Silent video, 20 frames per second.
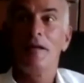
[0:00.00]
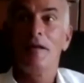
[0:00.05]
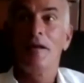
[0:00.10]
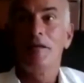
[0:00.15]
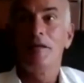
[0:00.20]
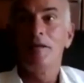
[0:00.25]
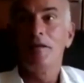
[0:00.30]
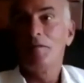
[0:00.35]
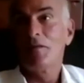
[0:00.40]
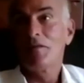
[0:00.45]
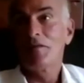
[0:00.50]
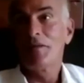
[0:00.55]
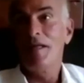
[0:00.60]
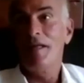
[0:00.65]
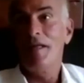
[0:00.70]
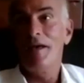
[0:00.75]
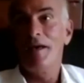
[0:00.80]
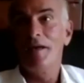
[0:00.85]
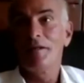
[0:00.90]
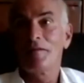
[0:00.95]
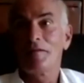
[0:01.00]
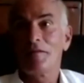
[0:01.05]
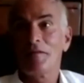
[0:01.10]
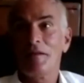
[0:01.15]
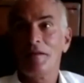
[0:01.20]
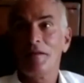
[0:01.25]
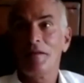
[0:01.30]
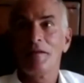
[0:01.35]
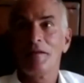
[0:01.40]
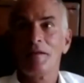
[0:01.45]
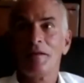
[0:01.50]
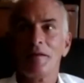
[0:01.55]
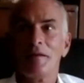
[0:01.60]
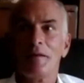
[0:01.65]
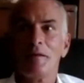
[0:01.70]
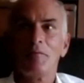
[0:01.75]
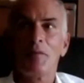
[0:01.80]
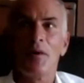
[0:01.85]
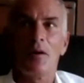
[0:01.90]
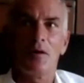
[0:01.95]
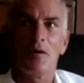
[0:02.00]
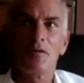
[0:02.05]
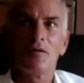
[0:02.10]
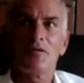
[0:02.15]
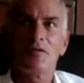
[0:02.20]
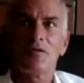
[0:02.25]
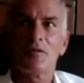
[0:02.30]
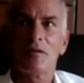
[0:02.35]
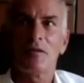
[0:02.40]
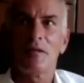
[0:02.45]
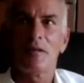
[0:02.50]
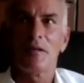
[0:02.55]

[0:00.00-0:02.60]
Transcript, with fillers: and he was the head of the Polish